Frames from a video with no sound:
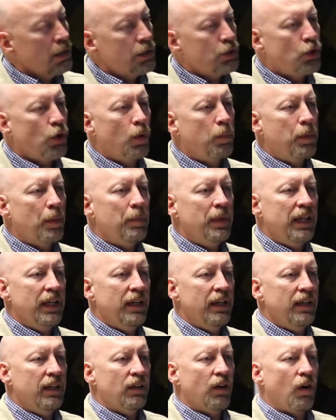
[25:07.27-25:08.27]

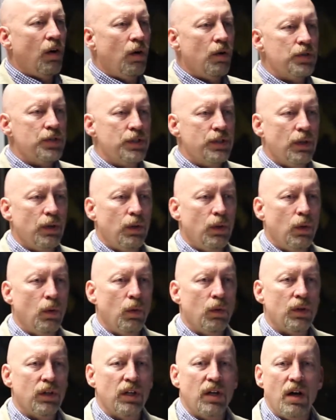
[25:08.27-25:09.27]
Dopamine
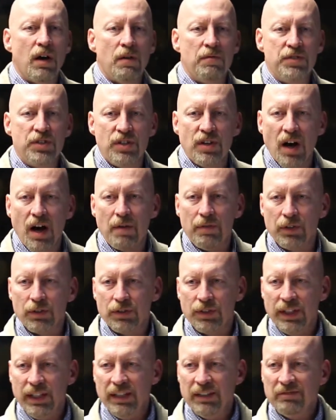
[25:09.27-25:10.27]
also loves
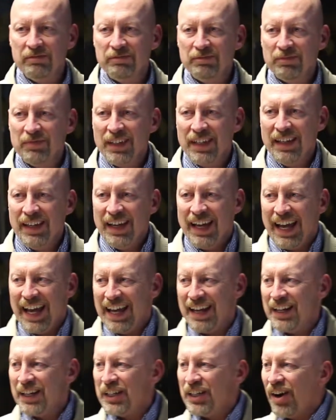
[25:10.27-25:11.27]
novelty.
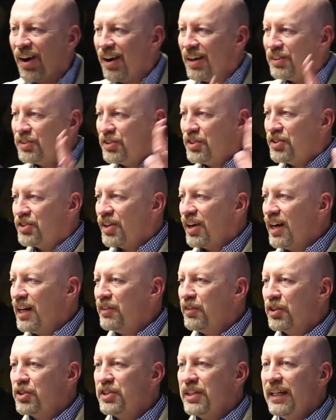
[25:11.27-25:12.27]
And in God's design,
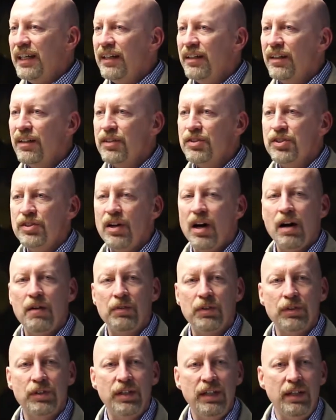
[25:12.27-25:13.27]
there's endless
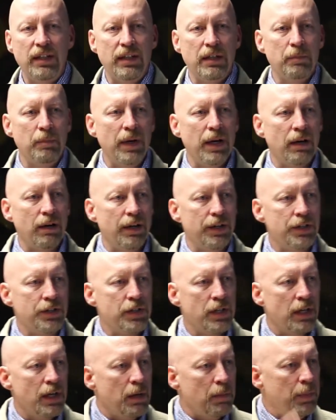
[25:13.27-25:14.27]
novelty in
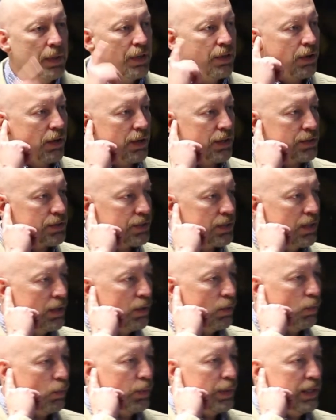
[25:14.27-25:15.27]
marriage because
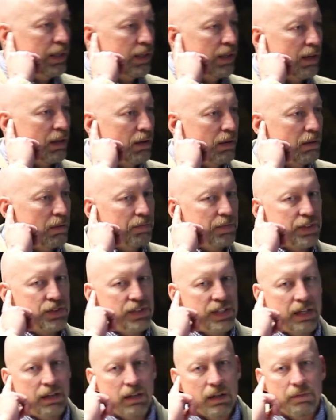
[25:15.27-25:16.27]
we love the
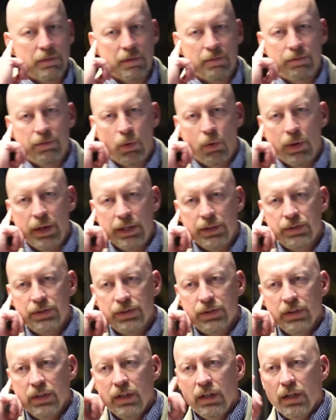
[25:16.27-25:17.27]
sound of a
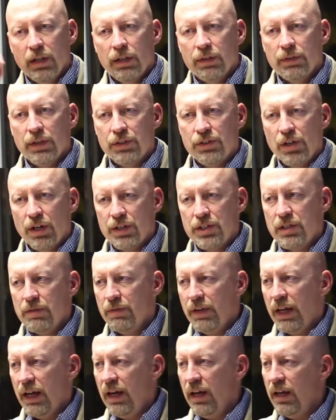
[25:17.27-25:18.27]
voice, the touch of
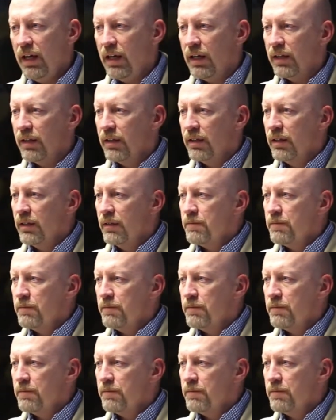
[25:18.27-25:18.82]
a hand,